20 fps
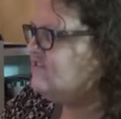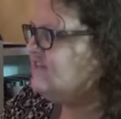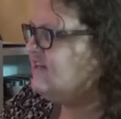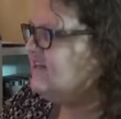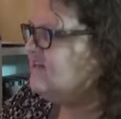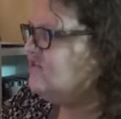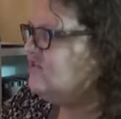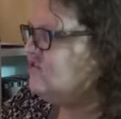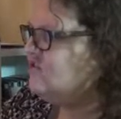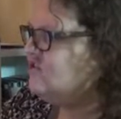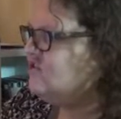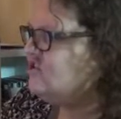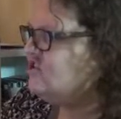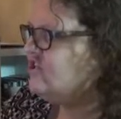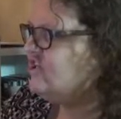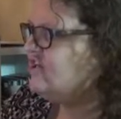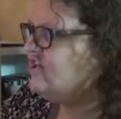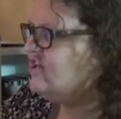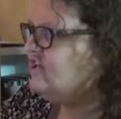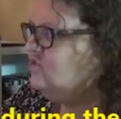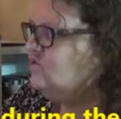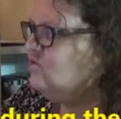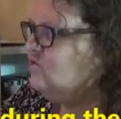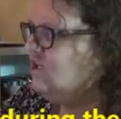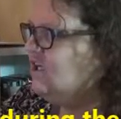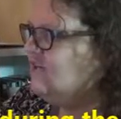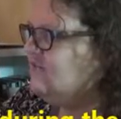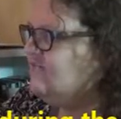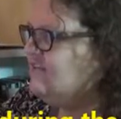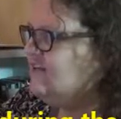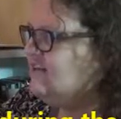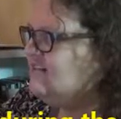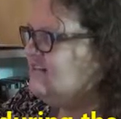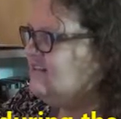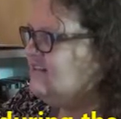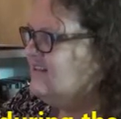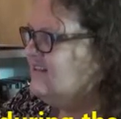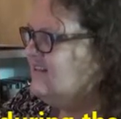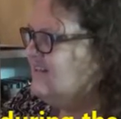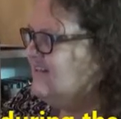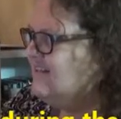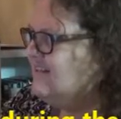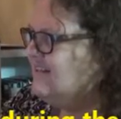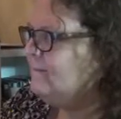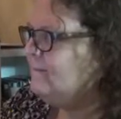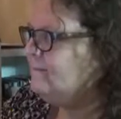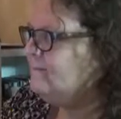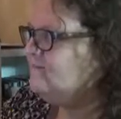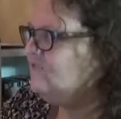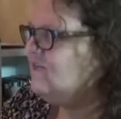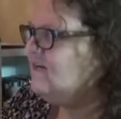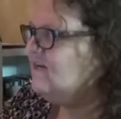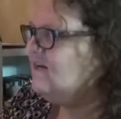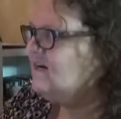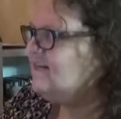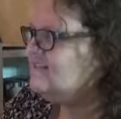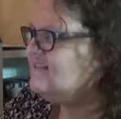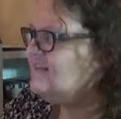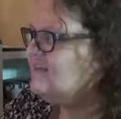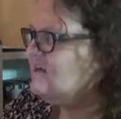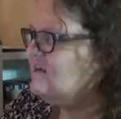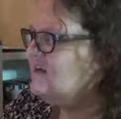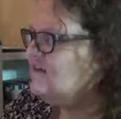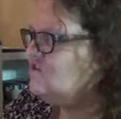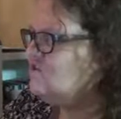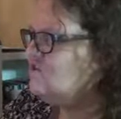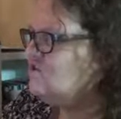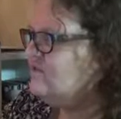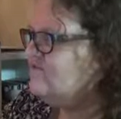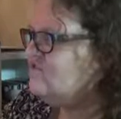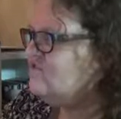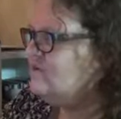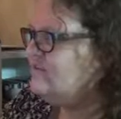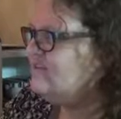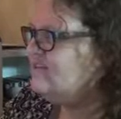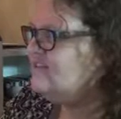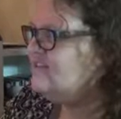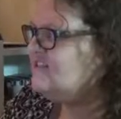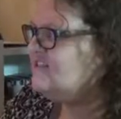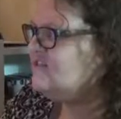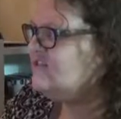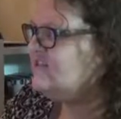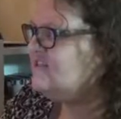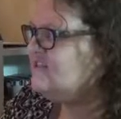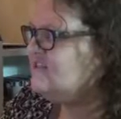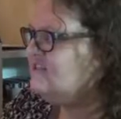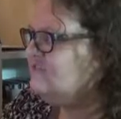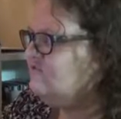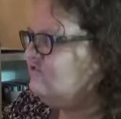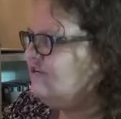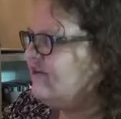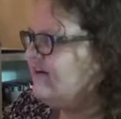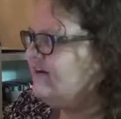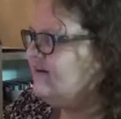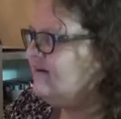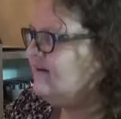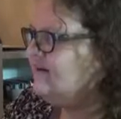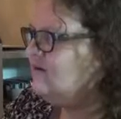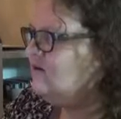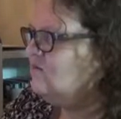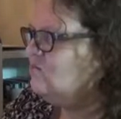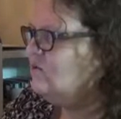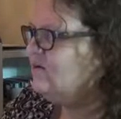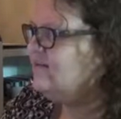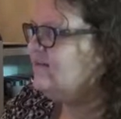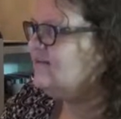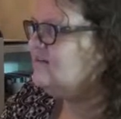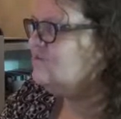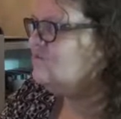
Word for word: than you can shake a lulav at. The gods and god serfs are mysterious and frightening, willing